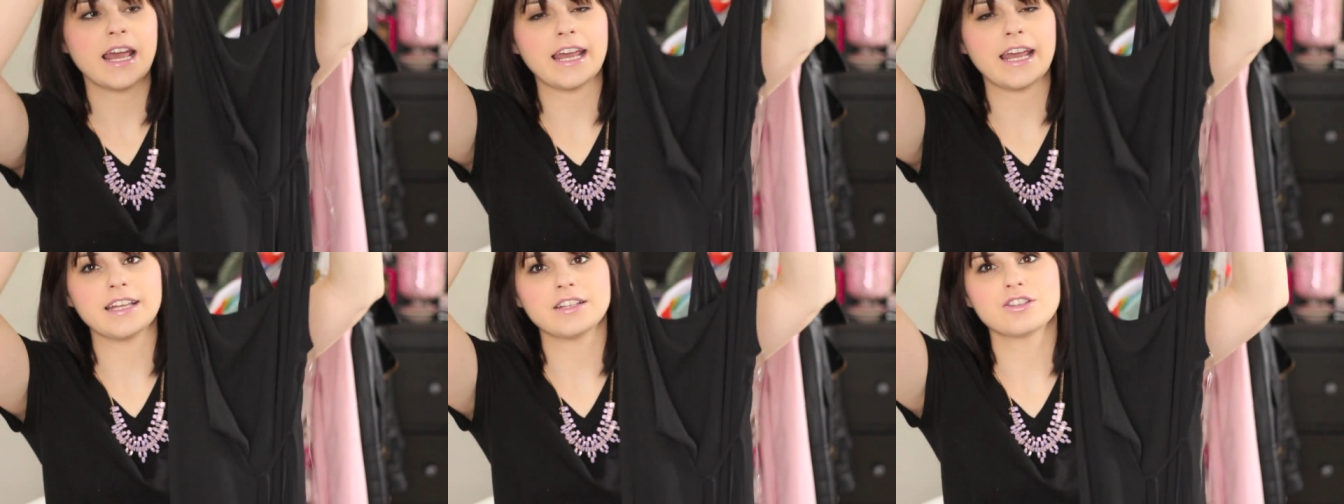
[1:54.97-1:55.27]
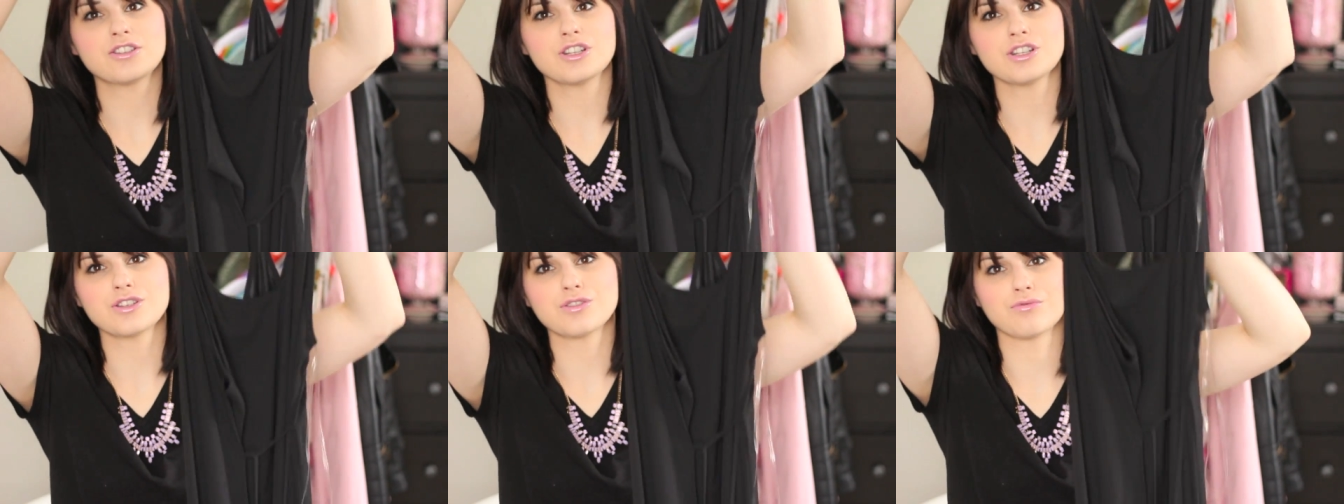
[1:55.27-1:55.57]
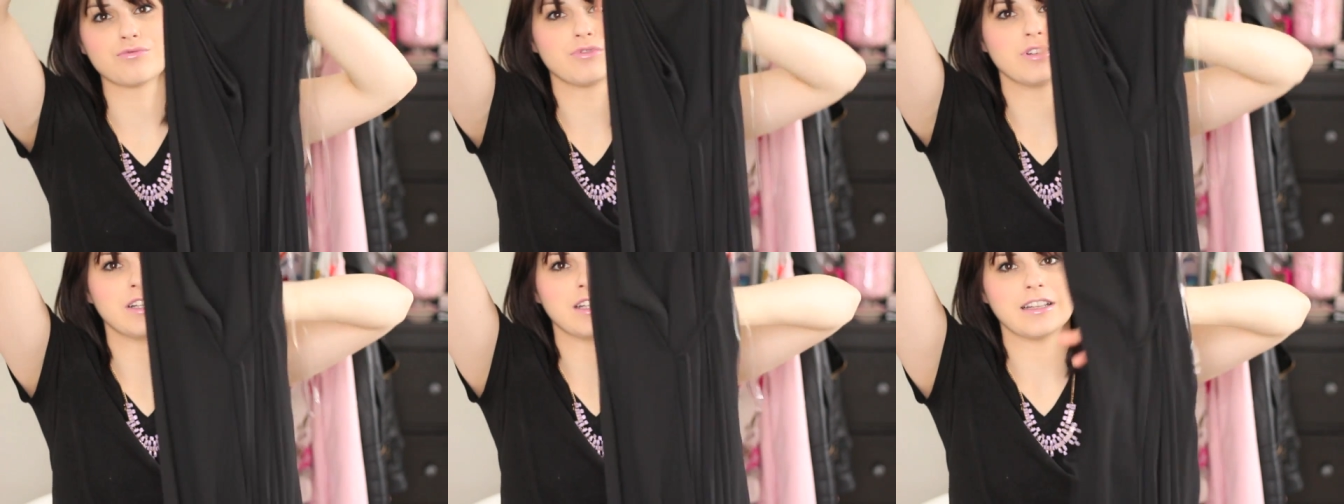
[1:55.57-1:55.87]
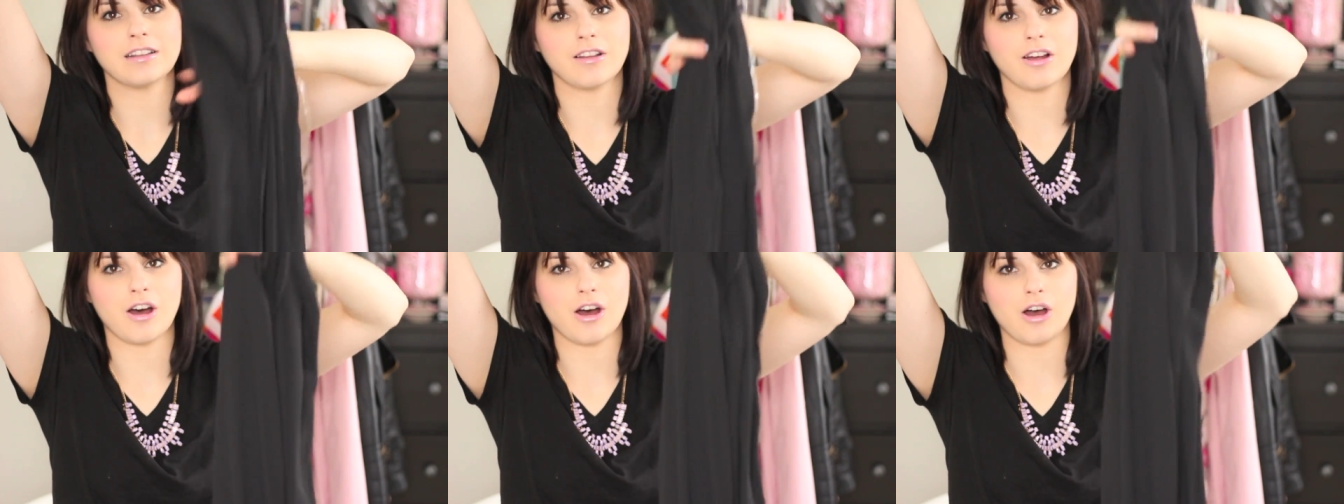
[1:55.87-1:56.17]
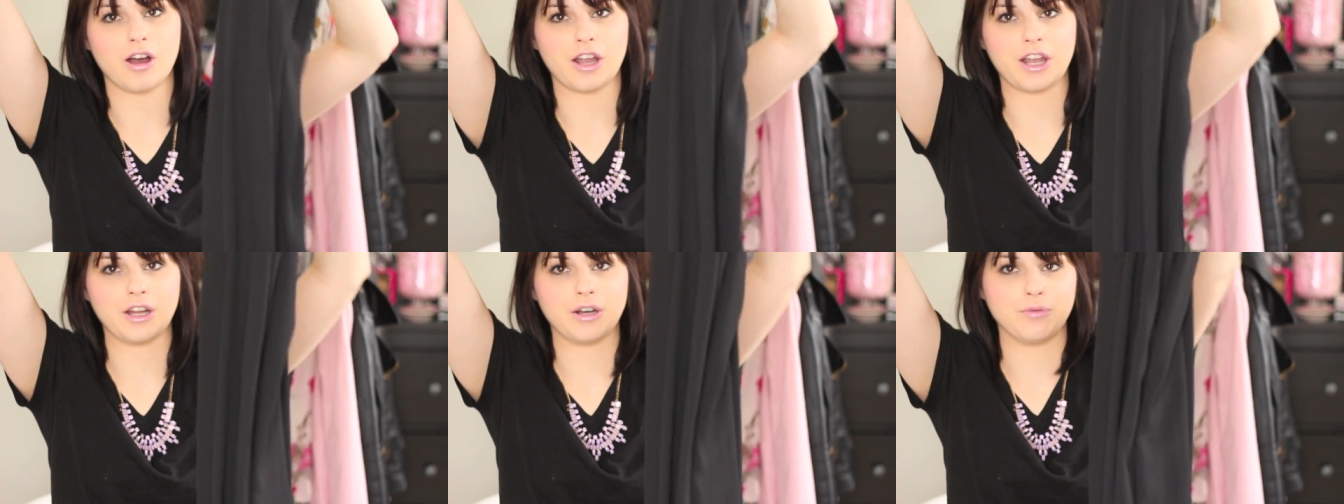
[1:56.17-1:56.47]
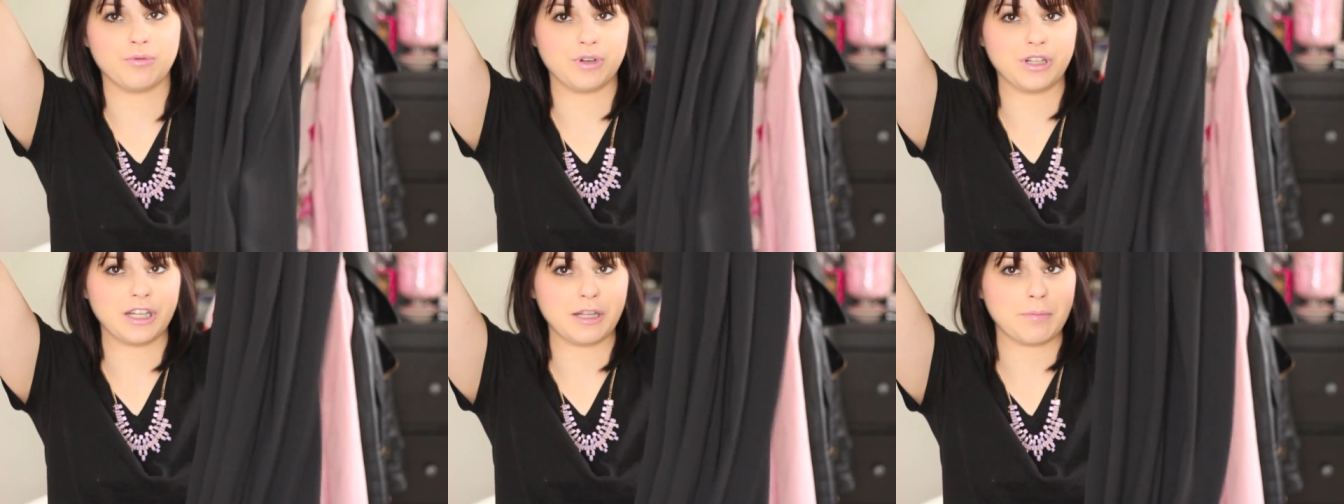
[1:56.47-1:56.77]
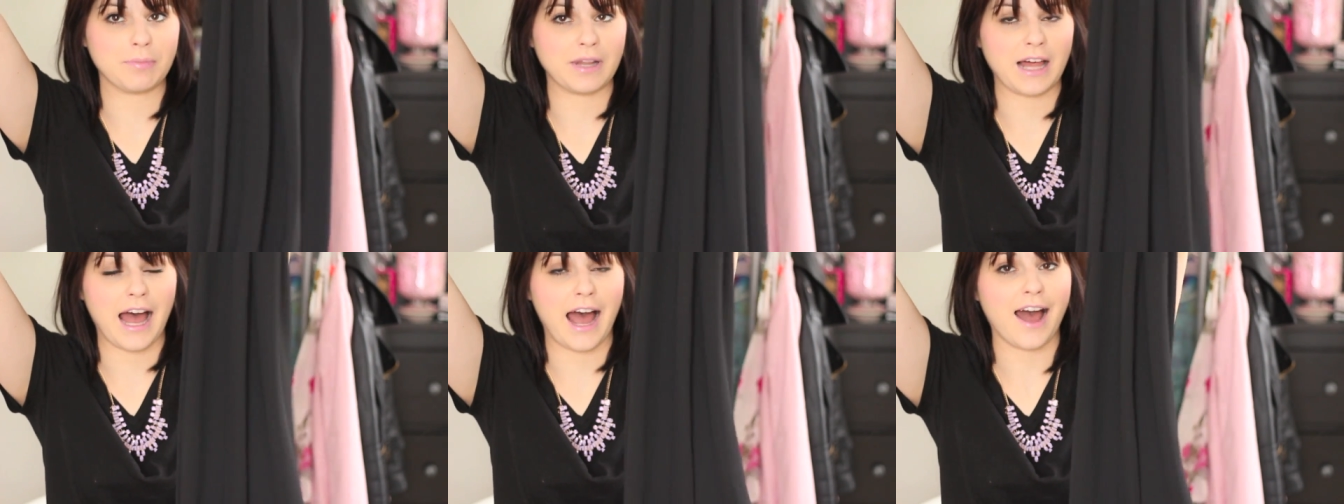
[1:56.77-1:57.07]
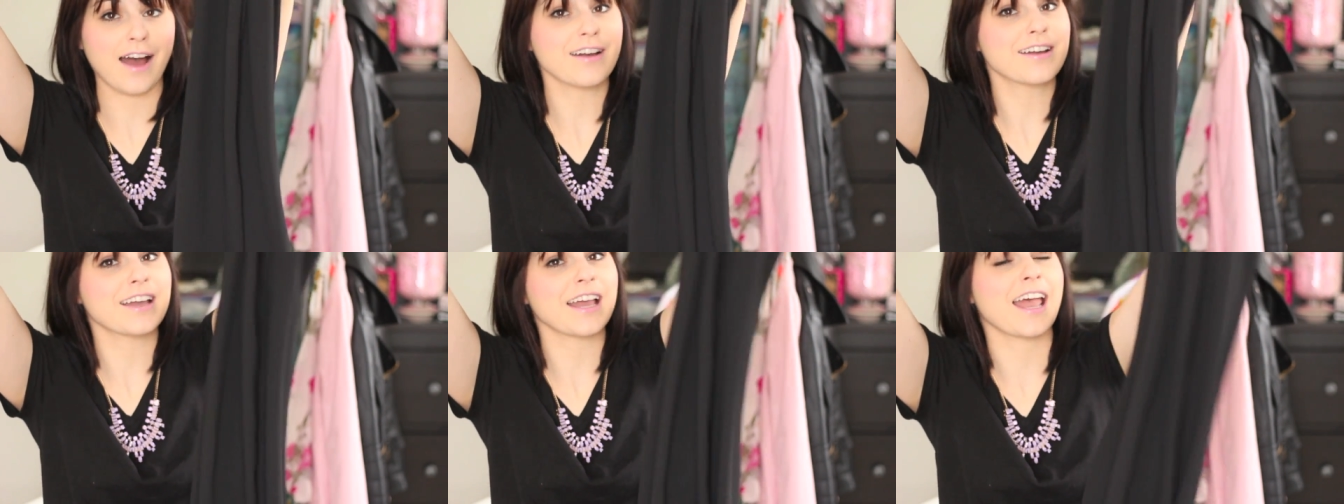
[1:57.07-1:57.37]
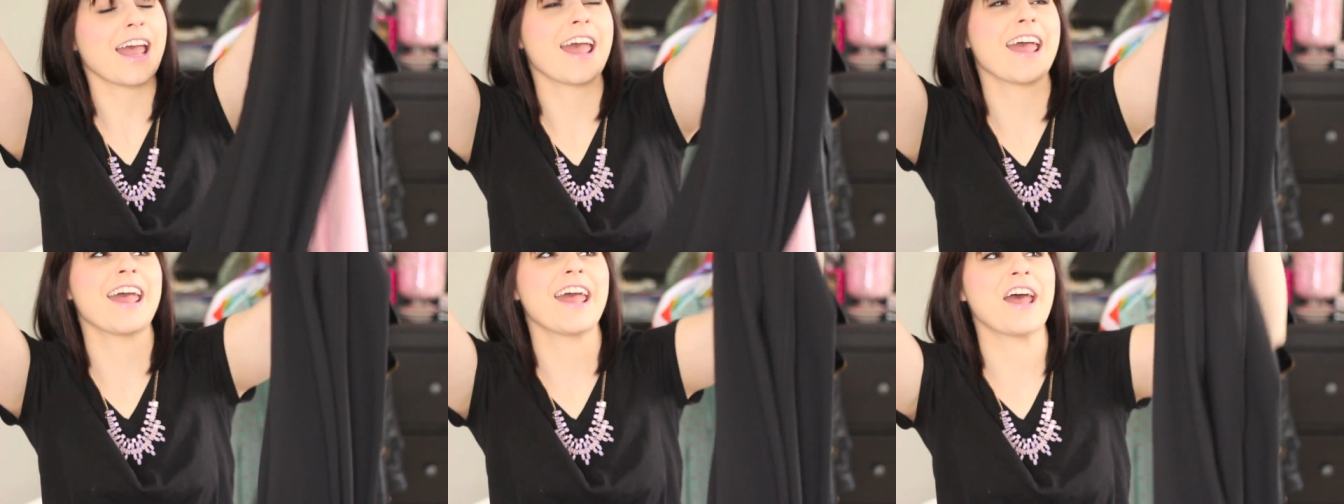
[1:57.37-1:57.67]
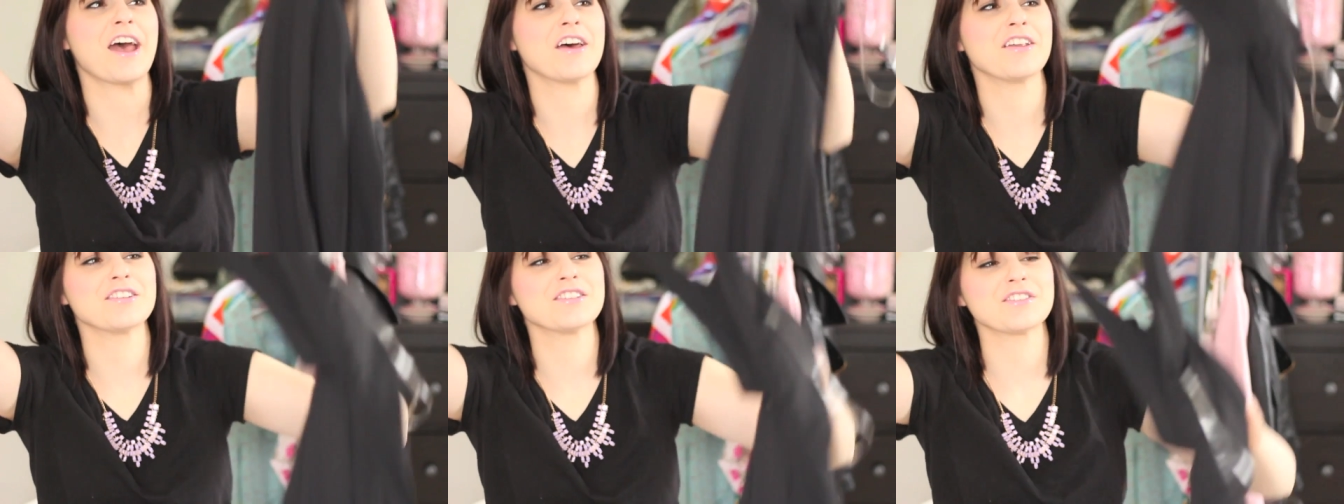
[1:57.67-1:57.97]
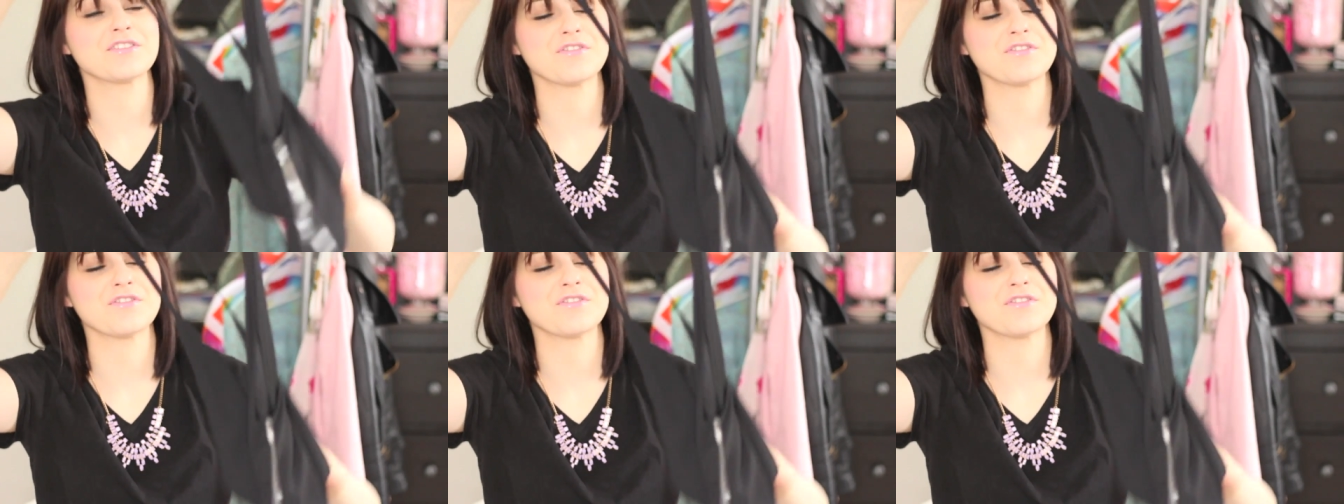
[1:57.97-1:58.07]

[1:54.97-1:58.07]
It's just really long and really black and